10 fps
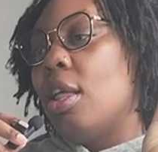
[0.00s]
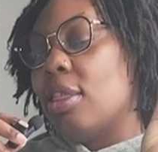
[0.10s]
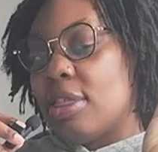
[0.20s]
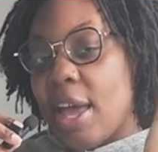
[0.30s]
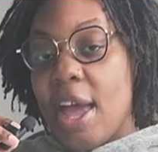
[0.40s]

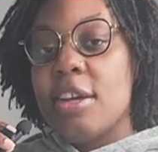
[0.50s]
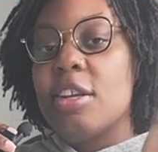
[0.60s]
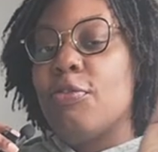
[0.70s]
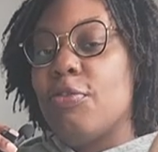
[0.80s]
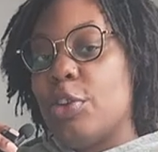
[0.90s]

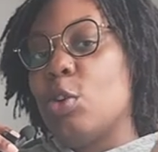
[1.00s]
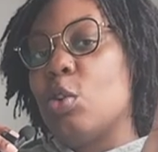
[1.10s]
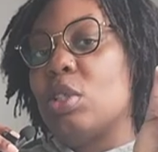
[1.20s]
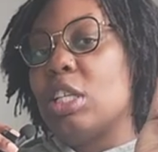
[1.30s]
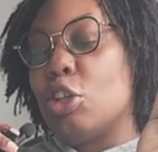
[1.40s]
That
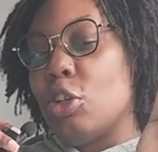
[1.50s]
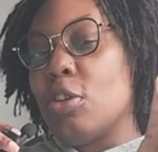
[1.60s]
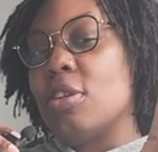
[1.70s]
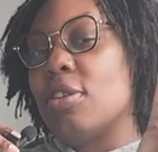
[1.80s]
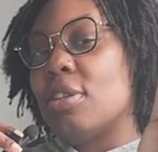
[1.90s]
feels
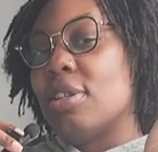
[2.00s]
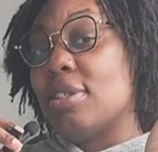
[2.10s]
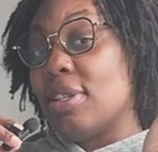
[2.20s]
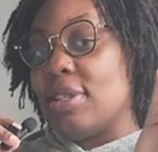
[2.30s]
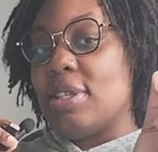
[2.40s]
good
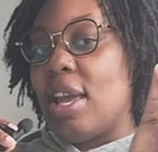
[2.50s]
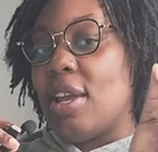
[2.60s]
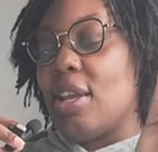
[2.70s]
to say.